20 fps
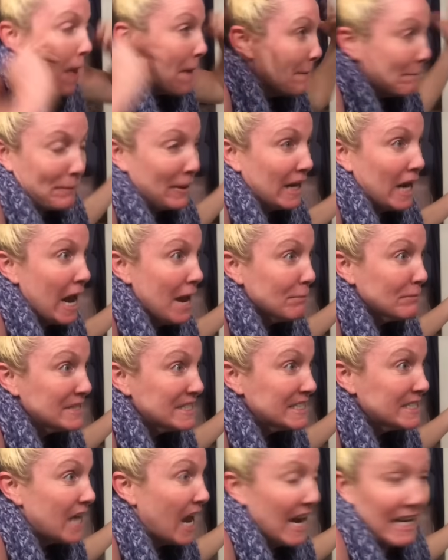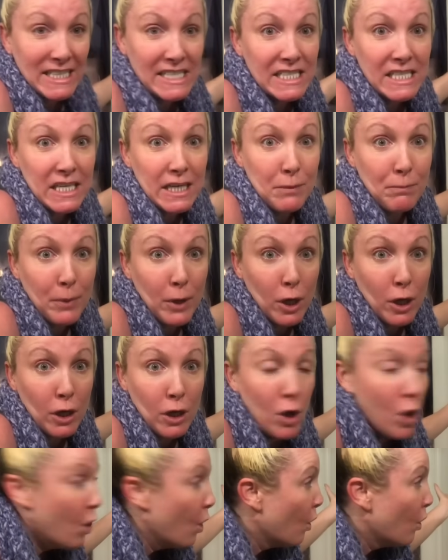But I'm a side sleeper.
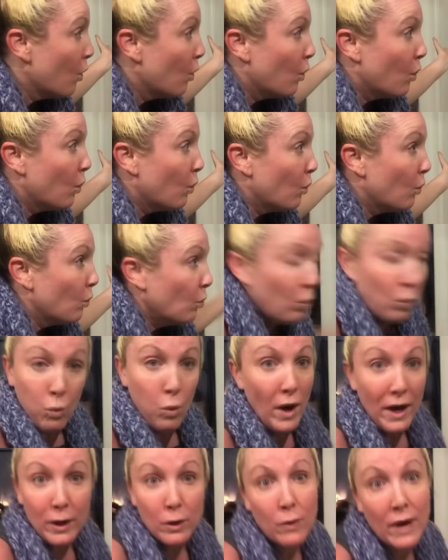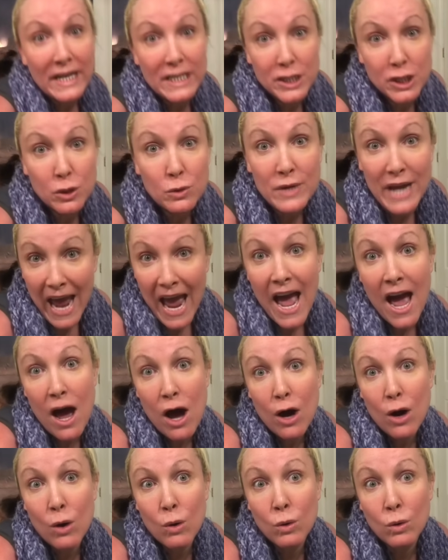What do I do
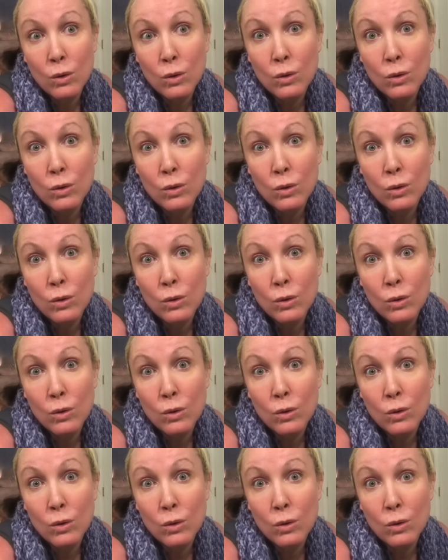now?